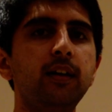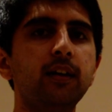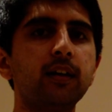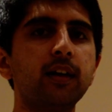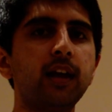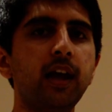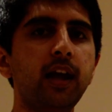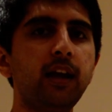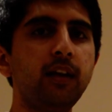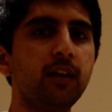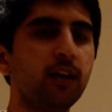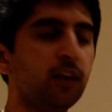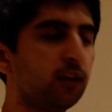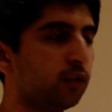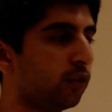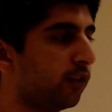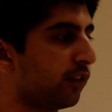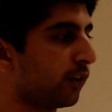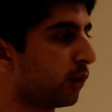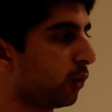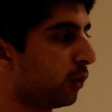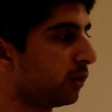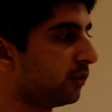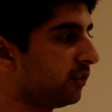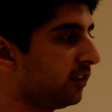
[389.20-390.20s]
Okay? So the
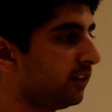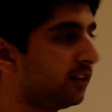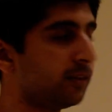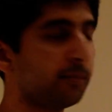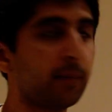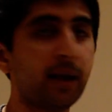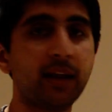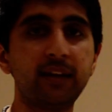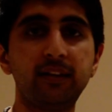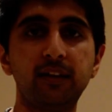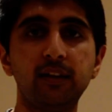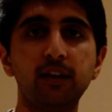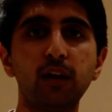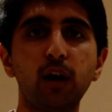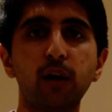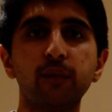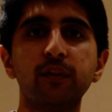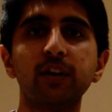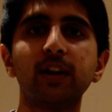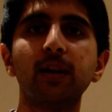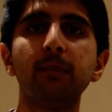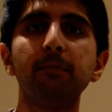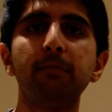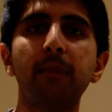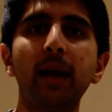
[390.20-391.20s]
quantity demanded of
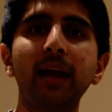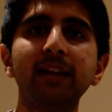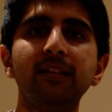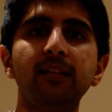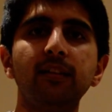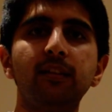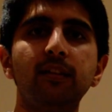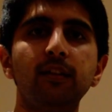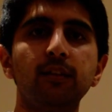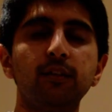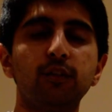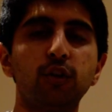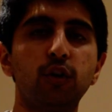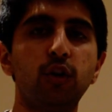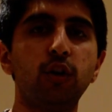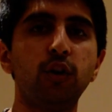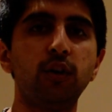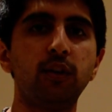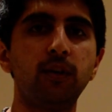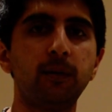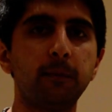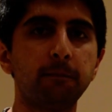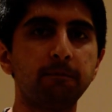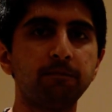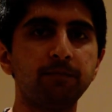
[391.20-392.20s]
a competitor's good
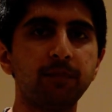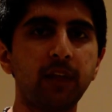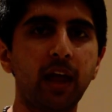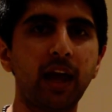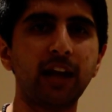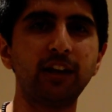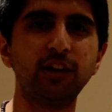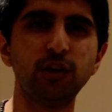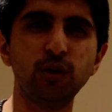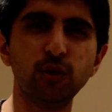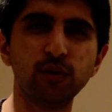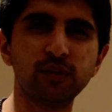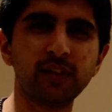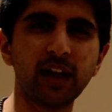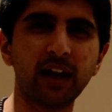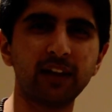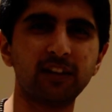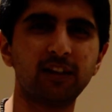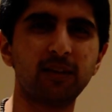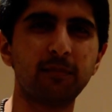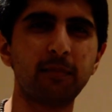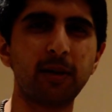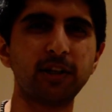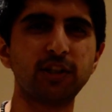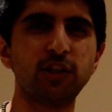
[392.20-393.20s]
and use
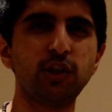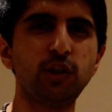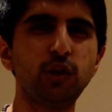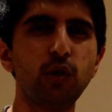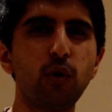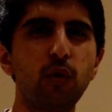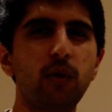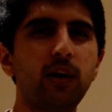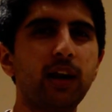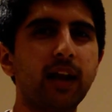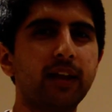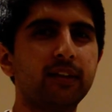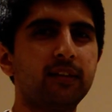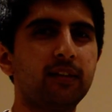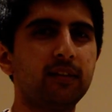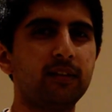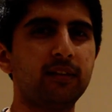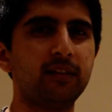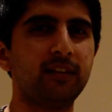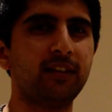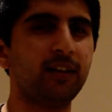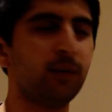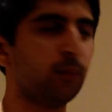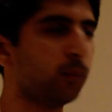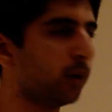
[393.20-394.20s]
that to measure your
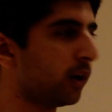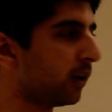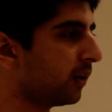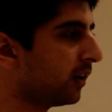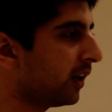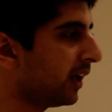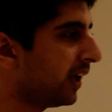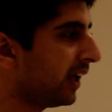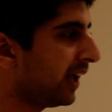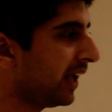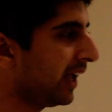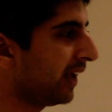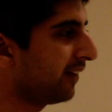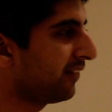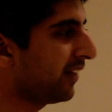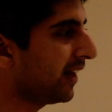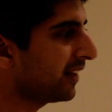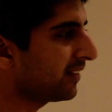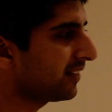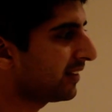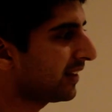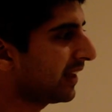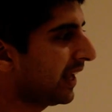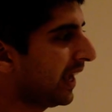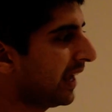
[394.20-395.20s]
elasticity. Well, if
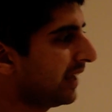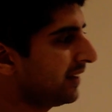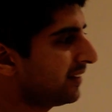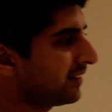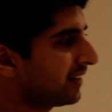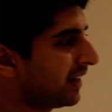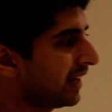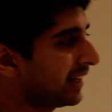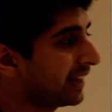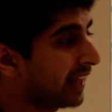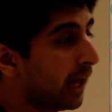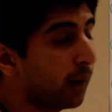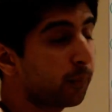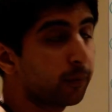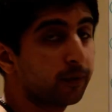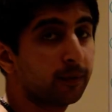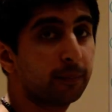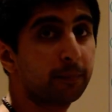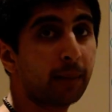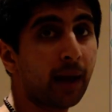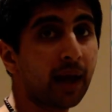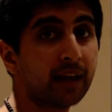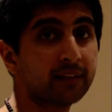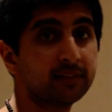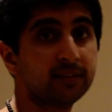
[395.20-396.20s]
that's the case, that
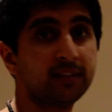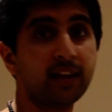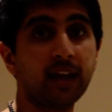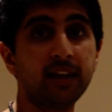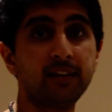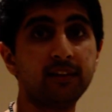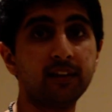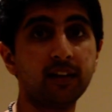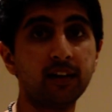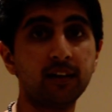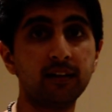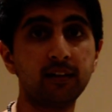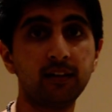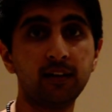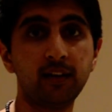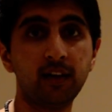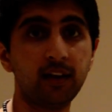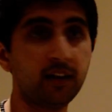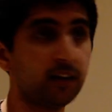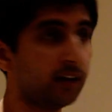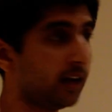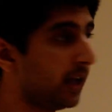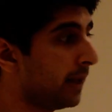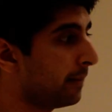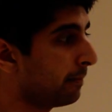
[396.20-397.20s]
was past data.
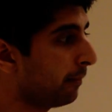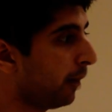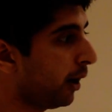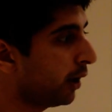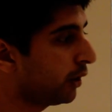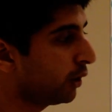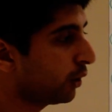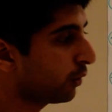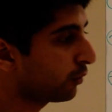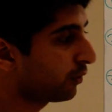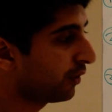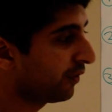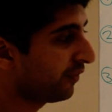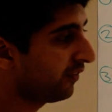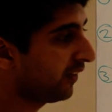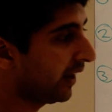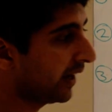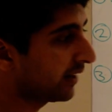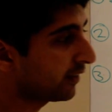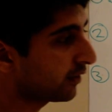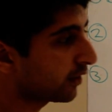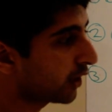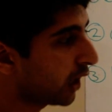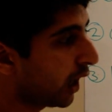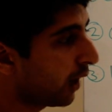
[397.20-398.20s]
It might not
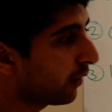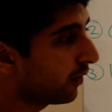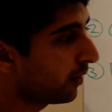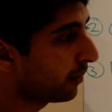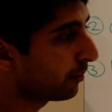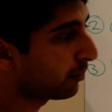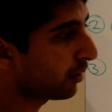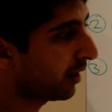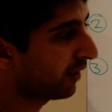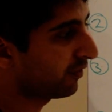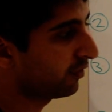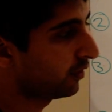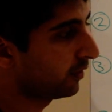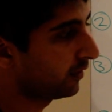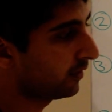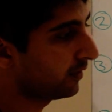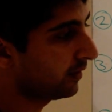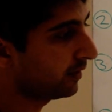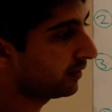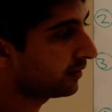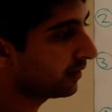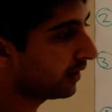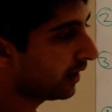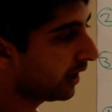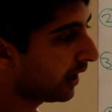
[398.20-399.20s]
reflect current
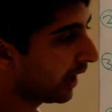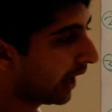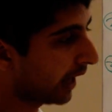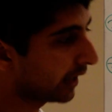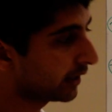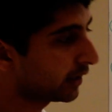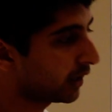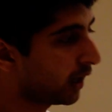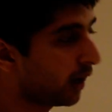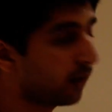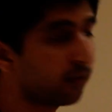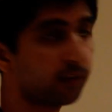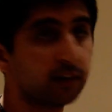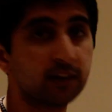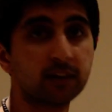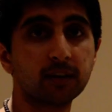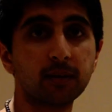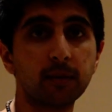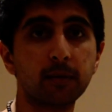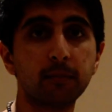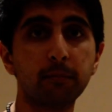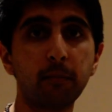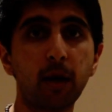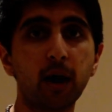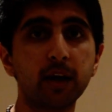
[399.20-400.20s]
preferences and
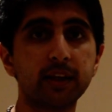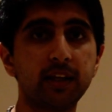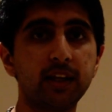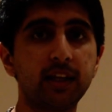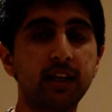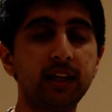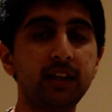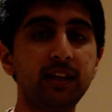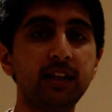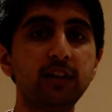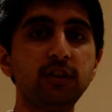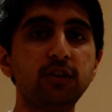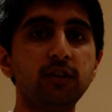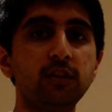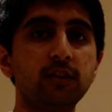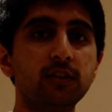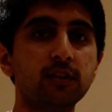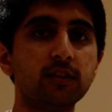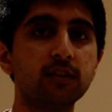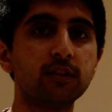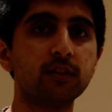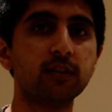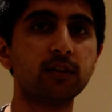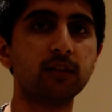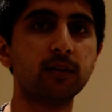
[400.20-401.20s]
current market
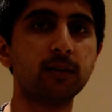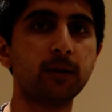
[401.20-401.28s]
conditions.